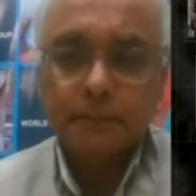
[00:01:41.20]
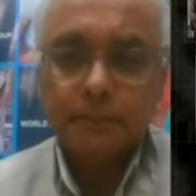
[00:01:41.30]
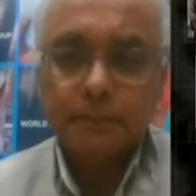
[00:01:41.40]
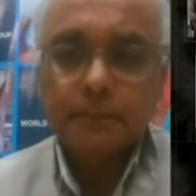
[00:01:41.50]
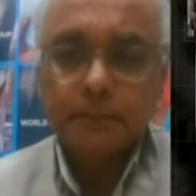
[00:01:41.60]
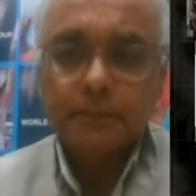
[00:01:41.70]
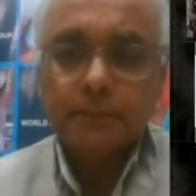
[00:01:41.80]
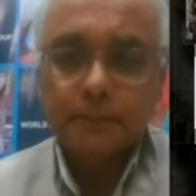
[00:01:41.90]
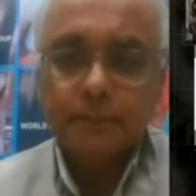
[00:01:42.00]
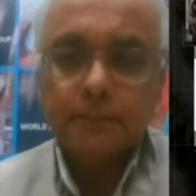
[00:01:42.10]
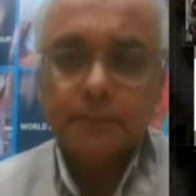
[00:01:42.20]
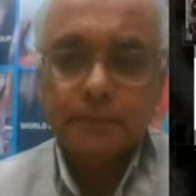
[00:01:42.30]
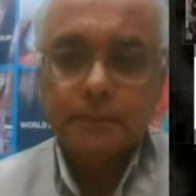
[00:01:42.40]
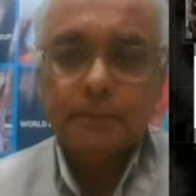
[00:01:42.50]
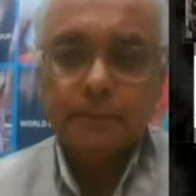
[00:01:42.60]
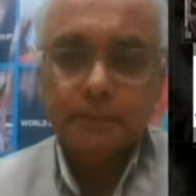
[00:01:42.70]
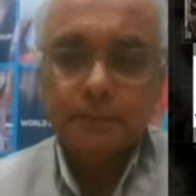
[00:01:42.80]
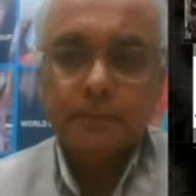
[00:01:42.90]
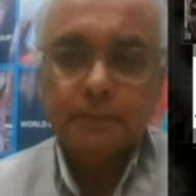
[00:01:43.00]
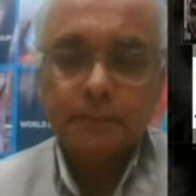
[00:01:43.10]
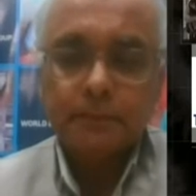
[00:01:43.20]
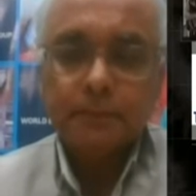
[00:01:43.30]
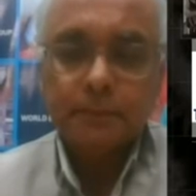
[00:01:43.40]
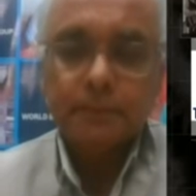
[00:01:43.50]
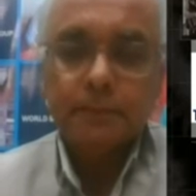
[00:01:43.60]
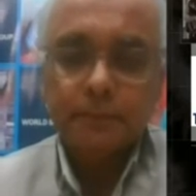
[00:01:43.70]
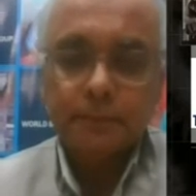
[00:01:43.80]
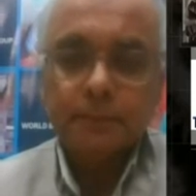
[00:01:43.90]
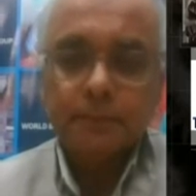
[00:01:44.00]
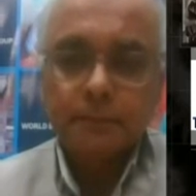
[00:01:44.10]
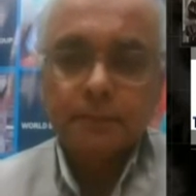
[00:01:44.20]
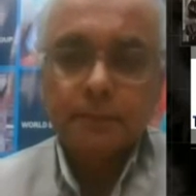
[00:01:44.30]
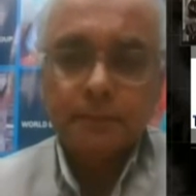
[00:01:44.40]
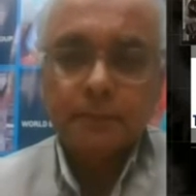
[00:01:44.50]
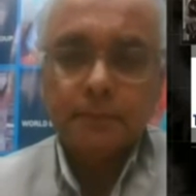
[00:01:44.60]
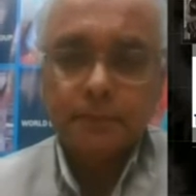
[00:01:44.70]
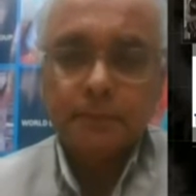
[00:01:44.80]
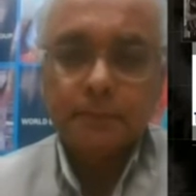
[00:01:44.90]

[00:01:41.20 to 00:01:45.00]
[no speech]